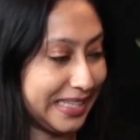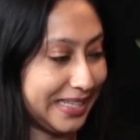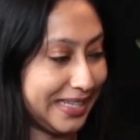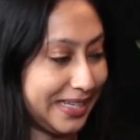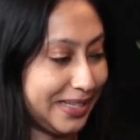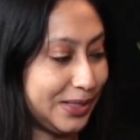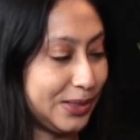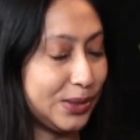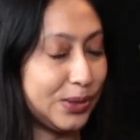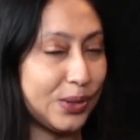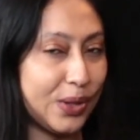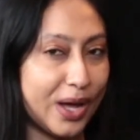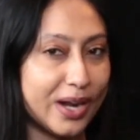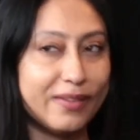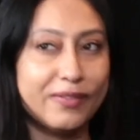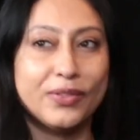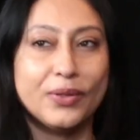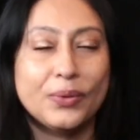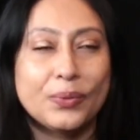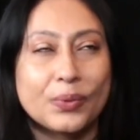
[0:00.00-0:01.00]
a lot of
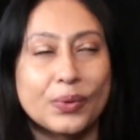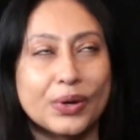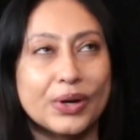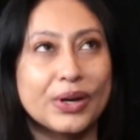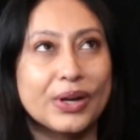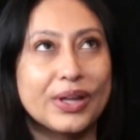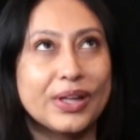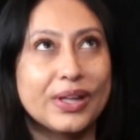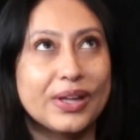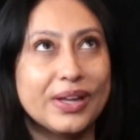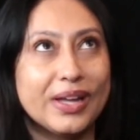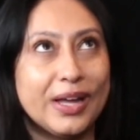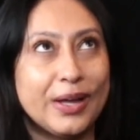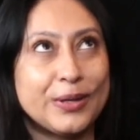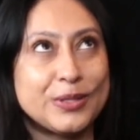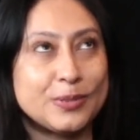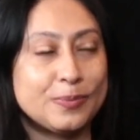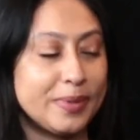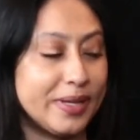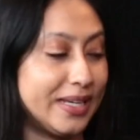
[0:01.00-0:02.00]
the work
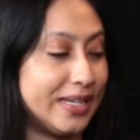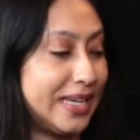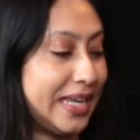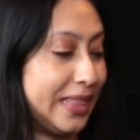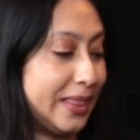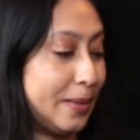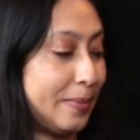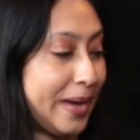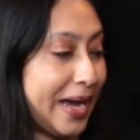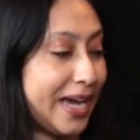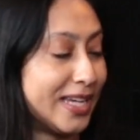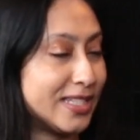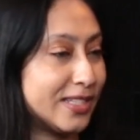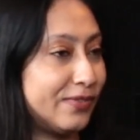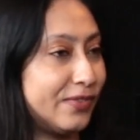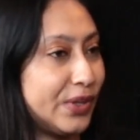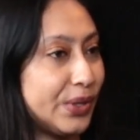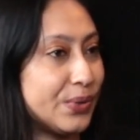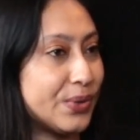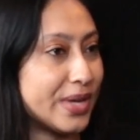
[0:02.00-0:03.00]
has been in the past
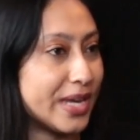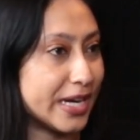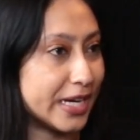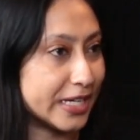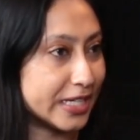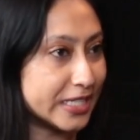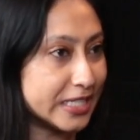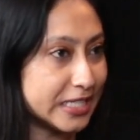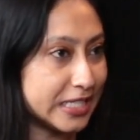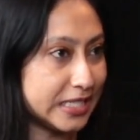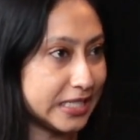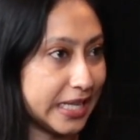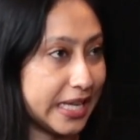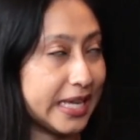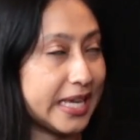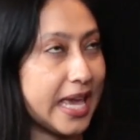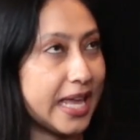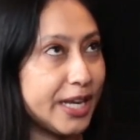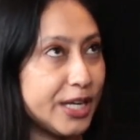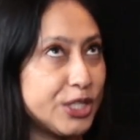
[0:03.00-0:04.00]
few years, like
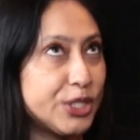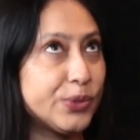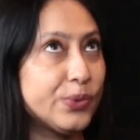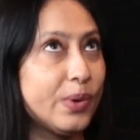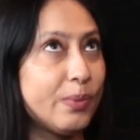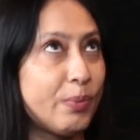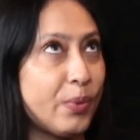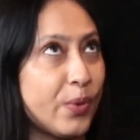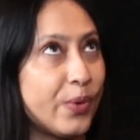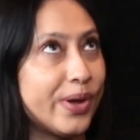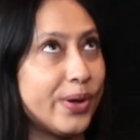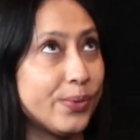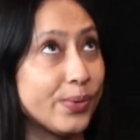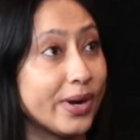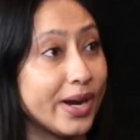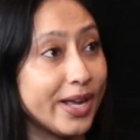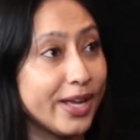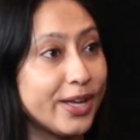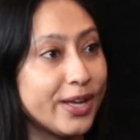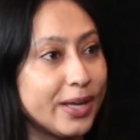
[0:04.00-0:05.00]
getting to a point where
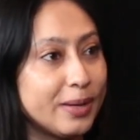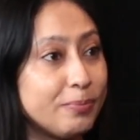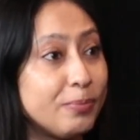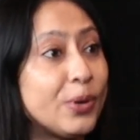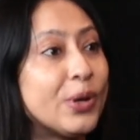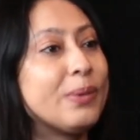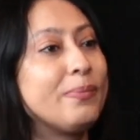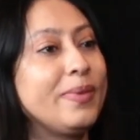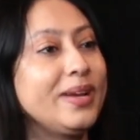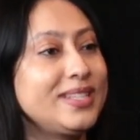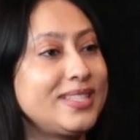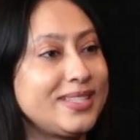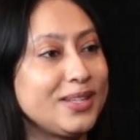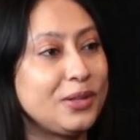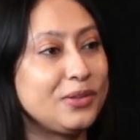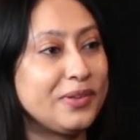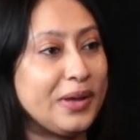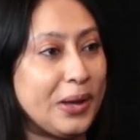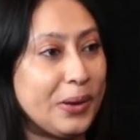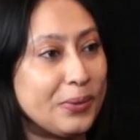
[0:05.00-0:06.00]
I could put myself
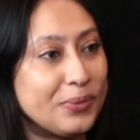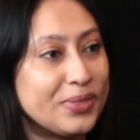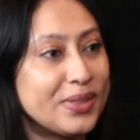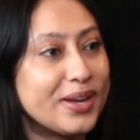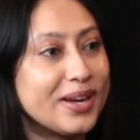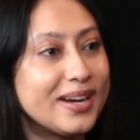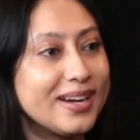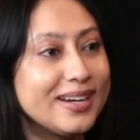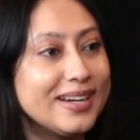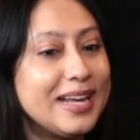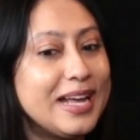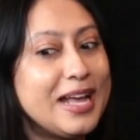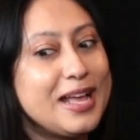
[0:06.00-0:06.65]
out there